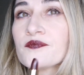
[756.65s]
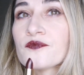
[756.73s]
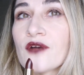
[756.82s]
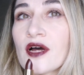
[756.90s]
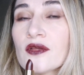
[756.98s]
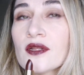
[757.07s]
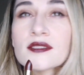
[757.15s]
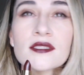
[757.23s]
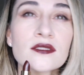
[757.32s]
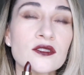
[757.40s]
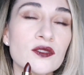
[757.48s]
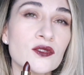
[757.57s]
violet
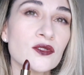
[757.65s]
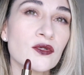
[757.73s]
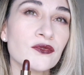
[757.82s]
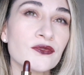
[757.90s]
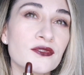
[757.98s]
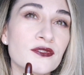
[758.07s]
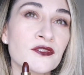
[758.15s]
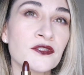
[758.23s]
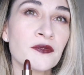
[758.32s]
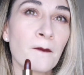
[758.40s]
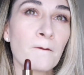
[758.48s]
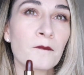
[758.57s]
undertones,
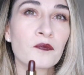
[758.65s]
some